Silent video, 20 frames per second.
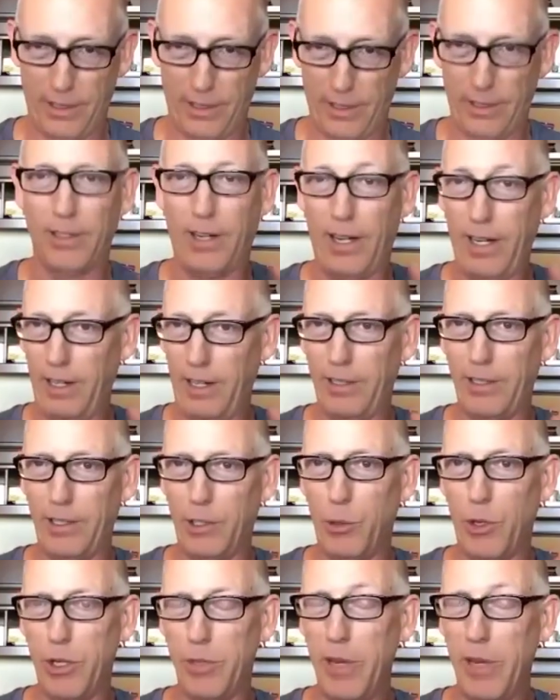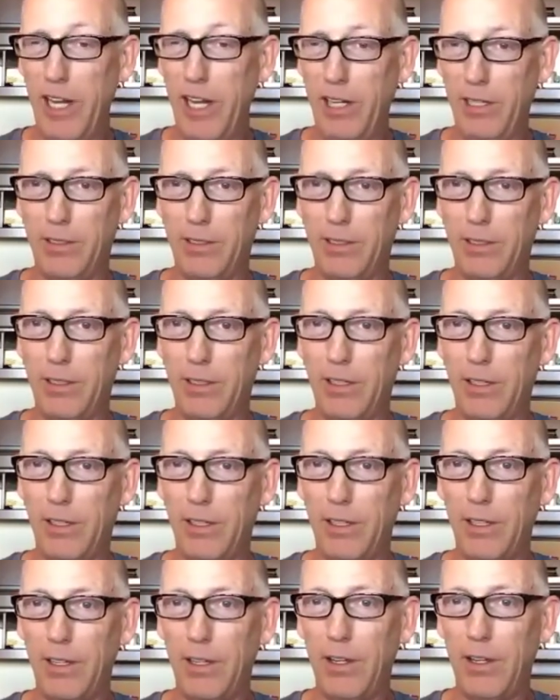Right? You with me?
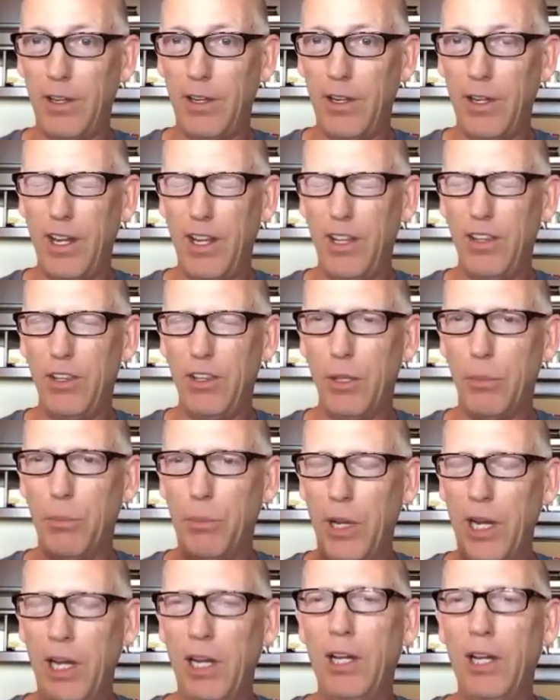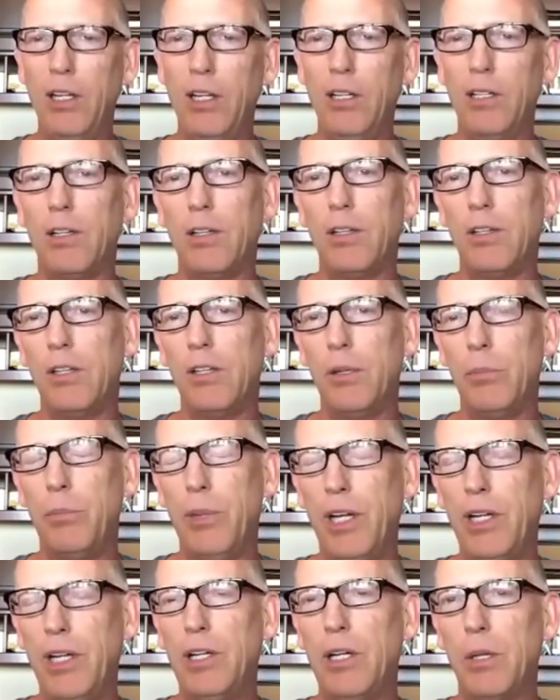The
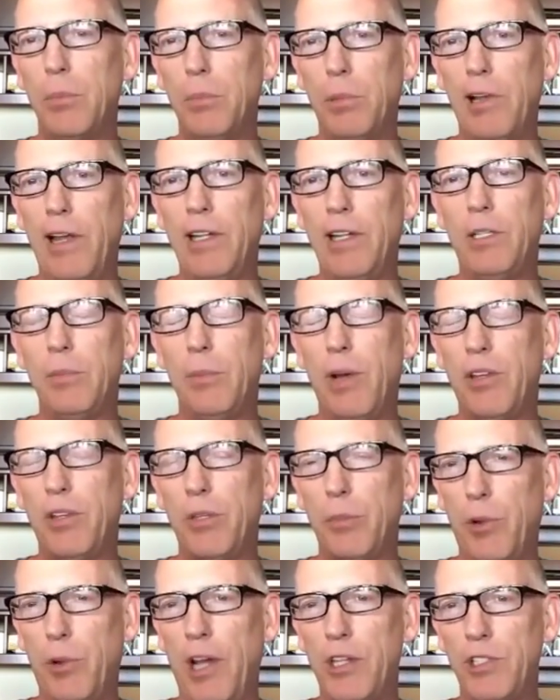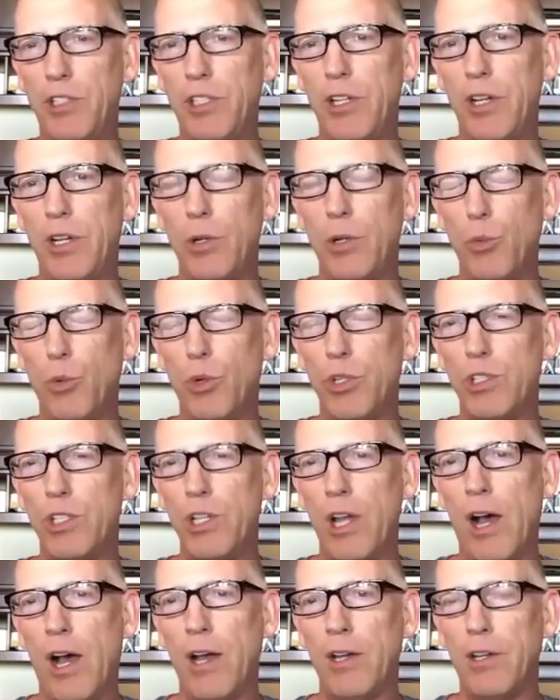big complaint about the president was
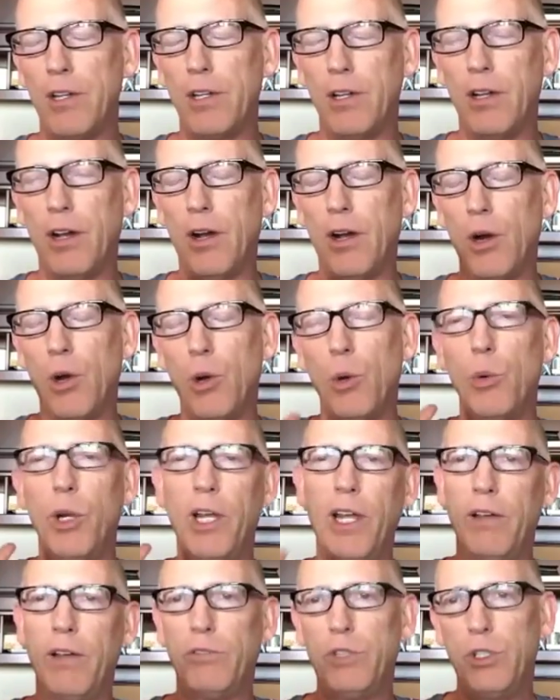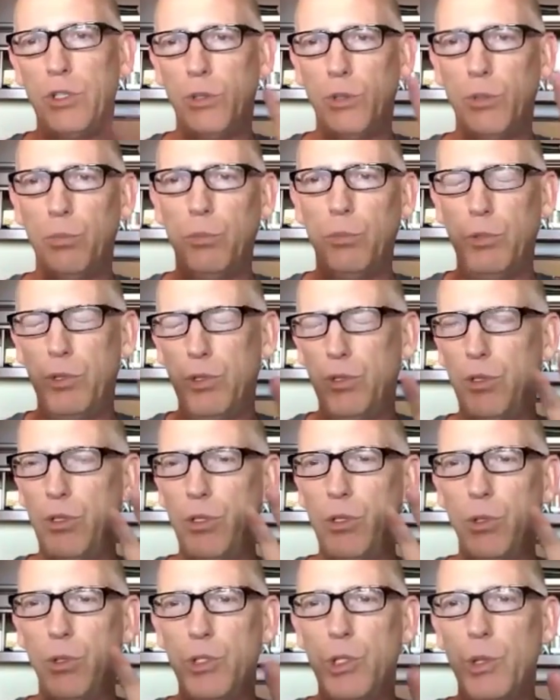not, oh, we have two
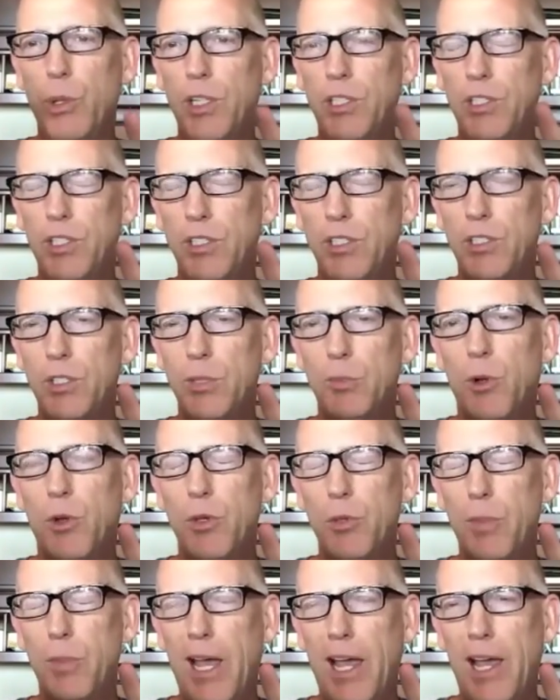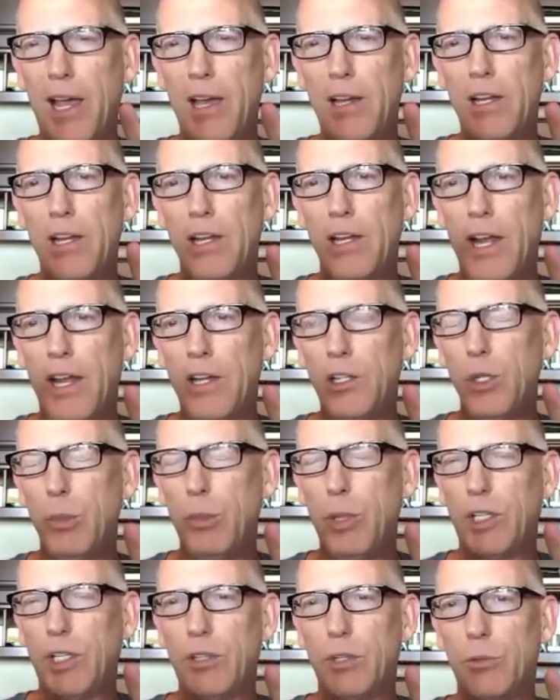choices, they're both bad, and you
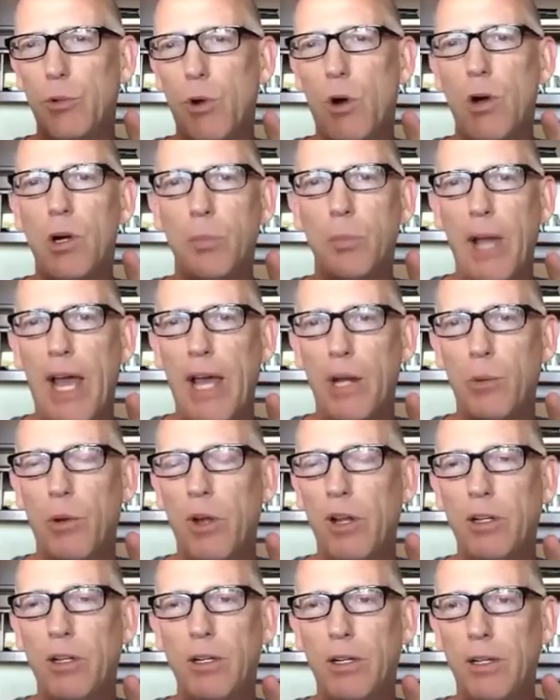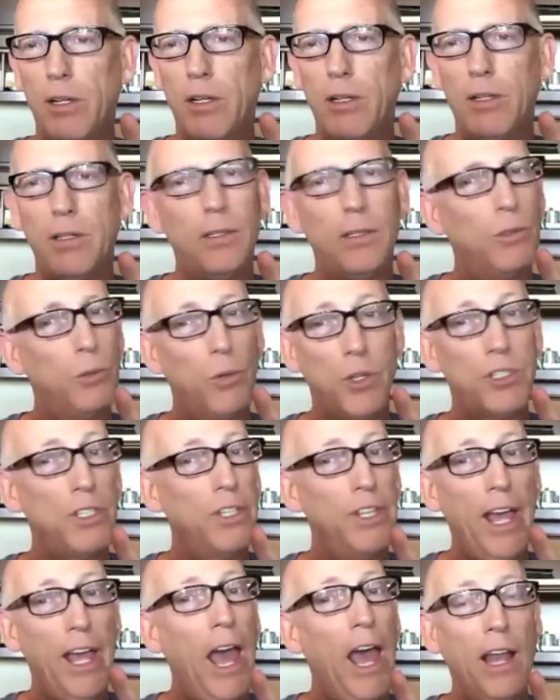picked the wrong bad one.
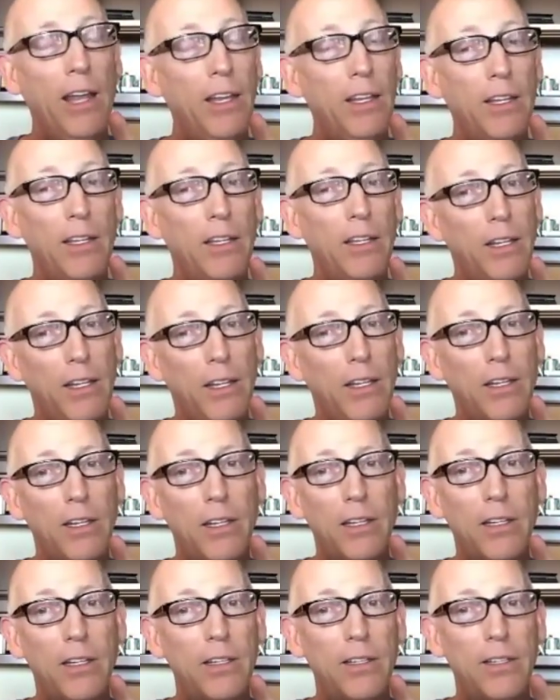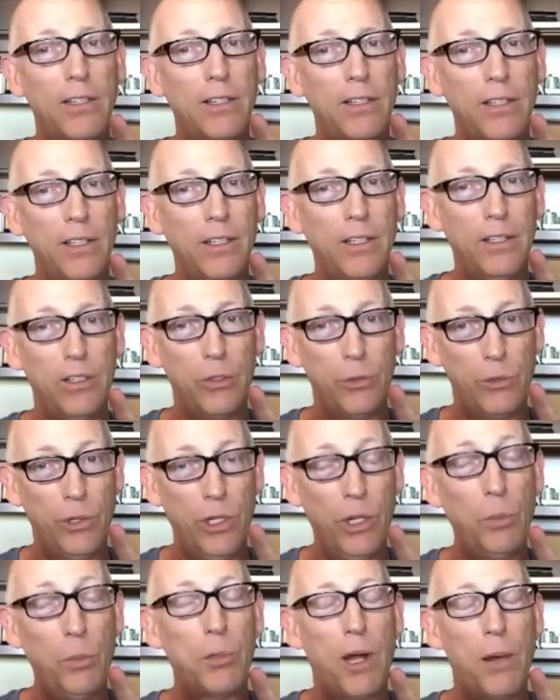Wasn't that. The
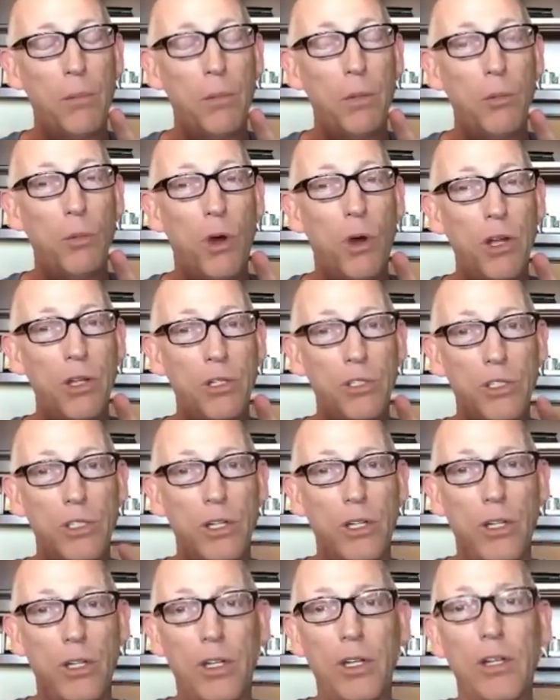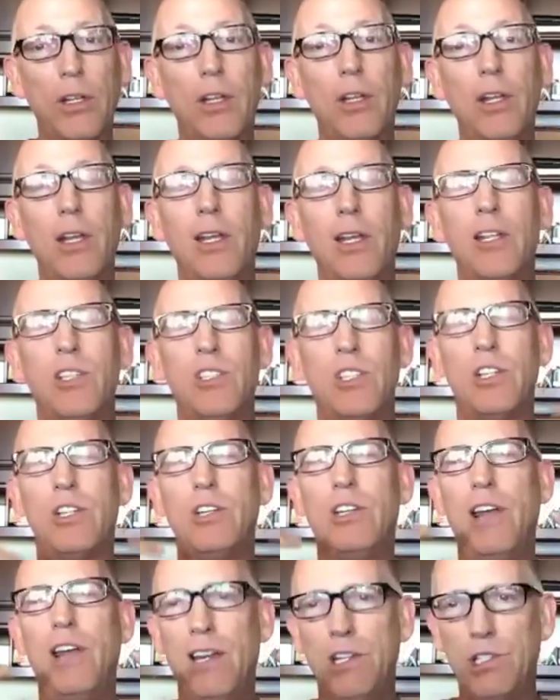real problem was his
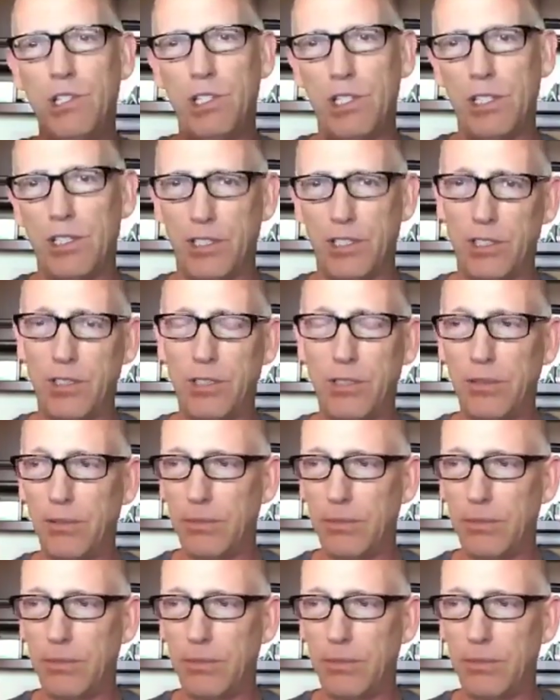intentions.